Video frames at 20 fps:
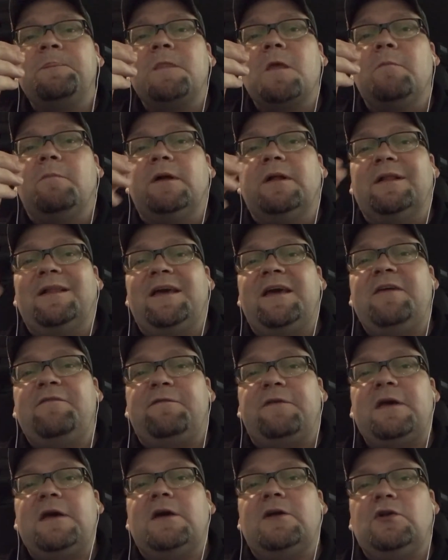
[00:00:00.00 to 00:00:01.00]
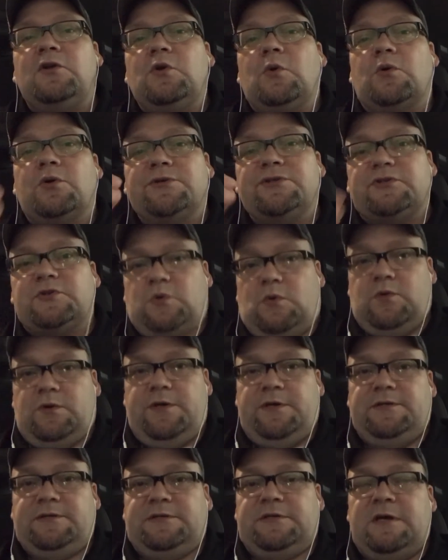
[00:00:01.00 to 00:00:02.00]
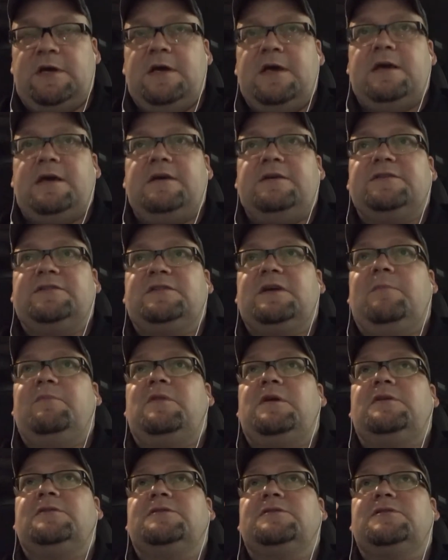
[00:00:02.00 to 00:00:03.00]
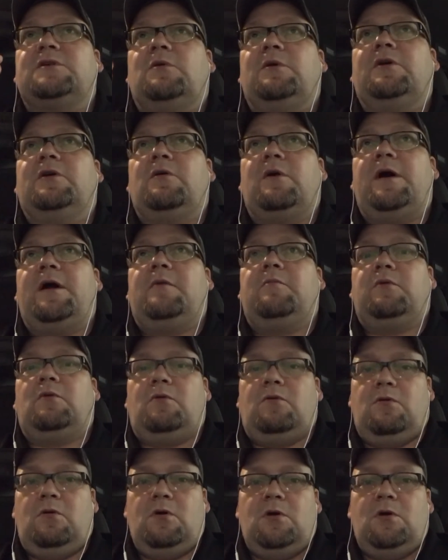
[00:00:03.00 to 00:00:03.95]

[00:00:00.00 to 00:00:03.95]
belief in your stories is something so incredible.